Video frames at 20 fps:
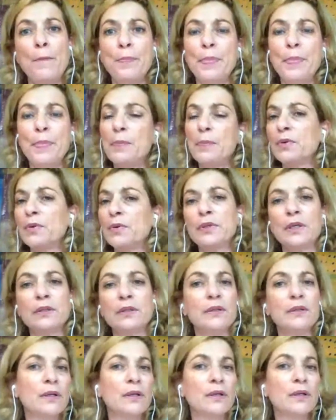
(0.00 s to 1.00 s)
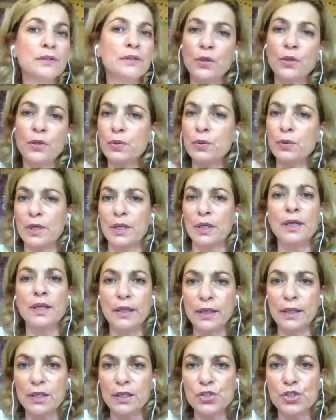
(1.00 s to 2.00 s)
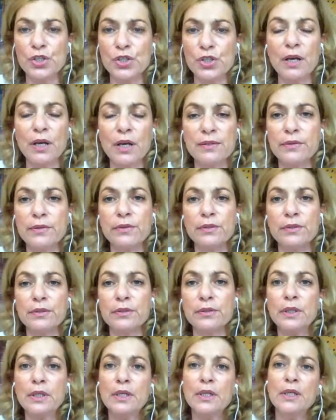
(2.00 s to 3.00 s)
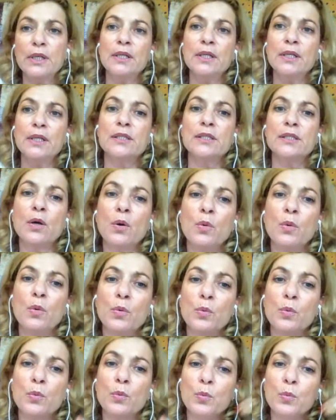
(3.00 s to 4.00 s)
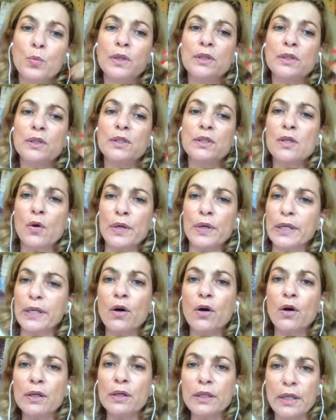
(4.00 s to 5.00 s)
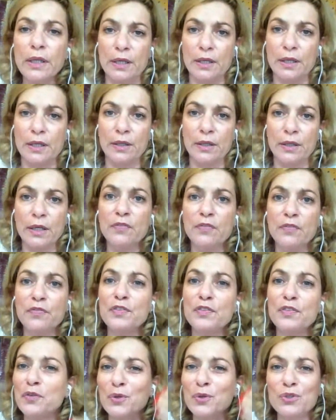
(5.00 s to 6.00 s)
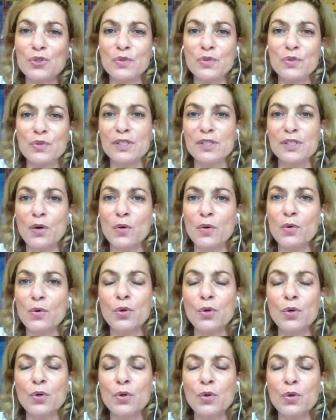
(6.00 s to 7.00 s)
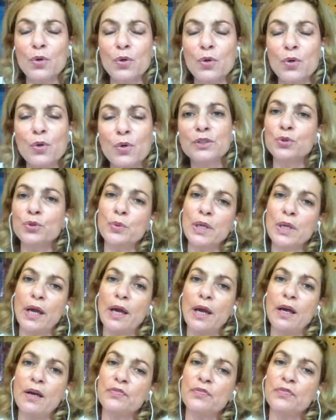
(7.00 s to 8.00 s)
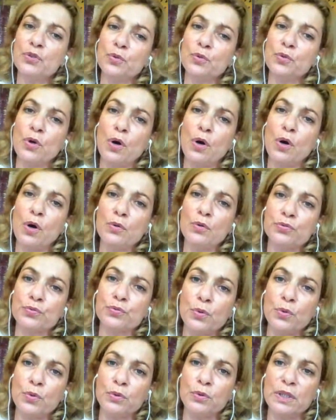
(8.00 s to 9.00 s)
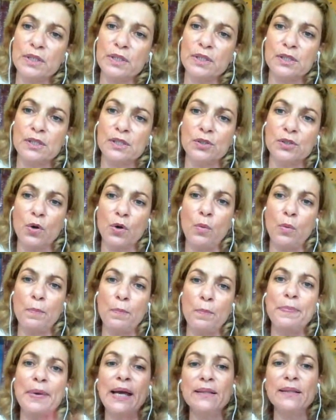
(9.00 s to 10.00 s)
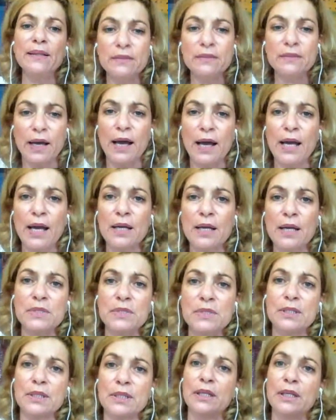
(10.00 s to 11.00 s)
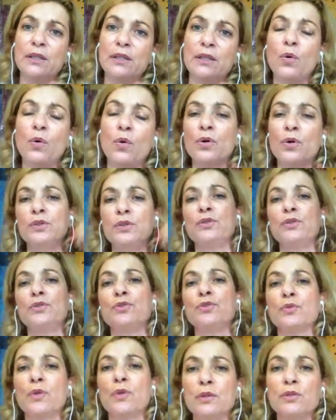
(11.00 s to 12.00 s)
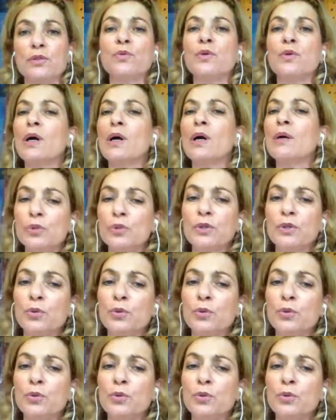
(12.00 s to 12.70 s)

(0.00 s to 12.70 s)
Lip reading: people that are killing each other. So what is going on here? If the future is so good, do we have to go through this, bad times in order to come to the